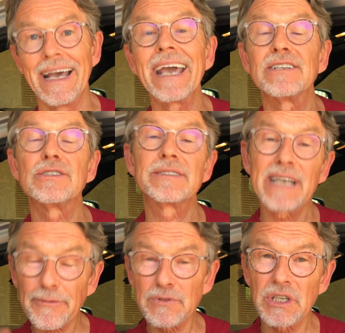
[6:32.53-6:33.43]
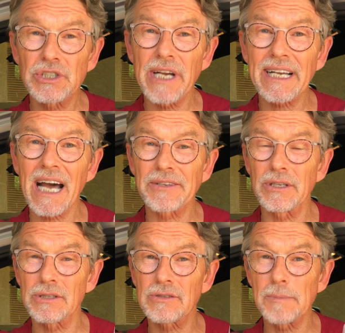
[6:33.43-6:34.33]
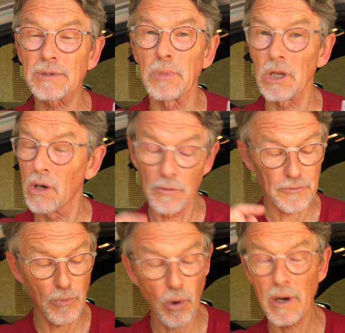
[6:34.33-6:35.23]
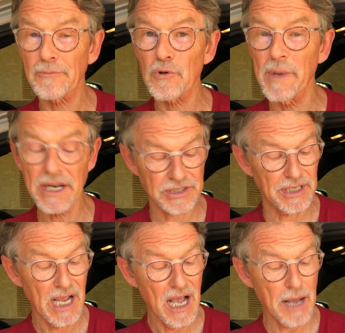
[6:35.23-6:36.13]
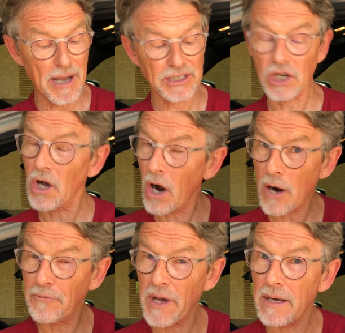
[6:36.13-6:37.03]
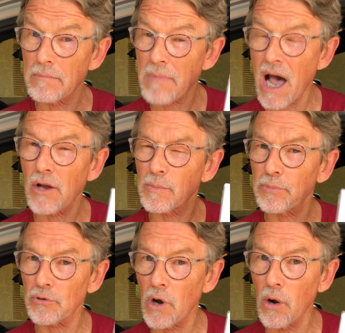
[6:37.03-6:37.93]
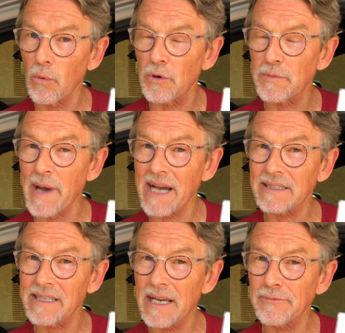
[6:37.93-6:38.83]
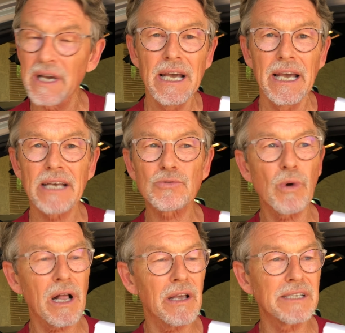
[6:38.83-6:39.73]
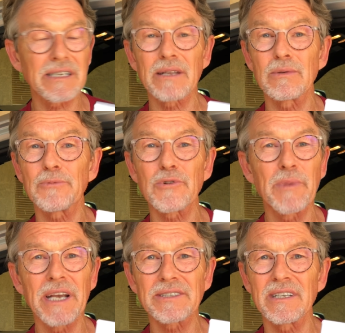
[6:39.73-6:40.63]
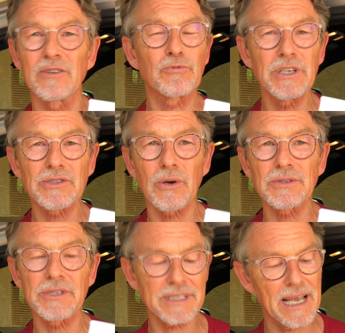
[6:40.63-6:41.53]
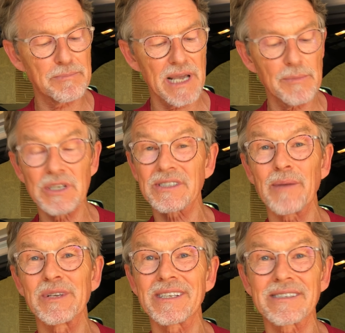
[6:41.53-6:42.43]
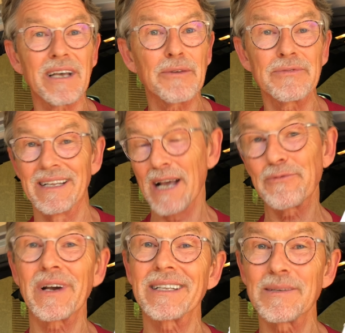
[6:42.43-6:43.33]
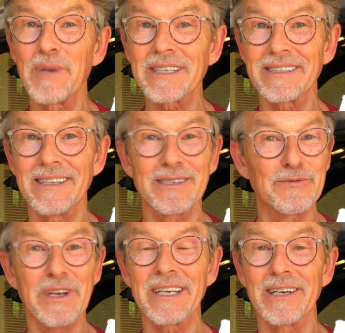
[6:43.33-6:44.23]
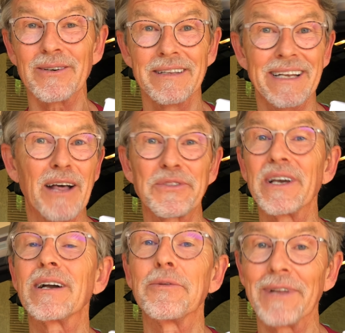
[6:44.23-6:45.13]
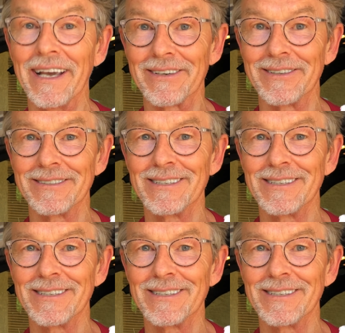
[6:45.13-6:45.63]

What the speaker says: Hey, definitely check out the description below for more information about the CarVent Mount Pro with MagSafe, as well as other information and resources, and maybe some of the stuff that I forgot to mention in this video that I'll think of later.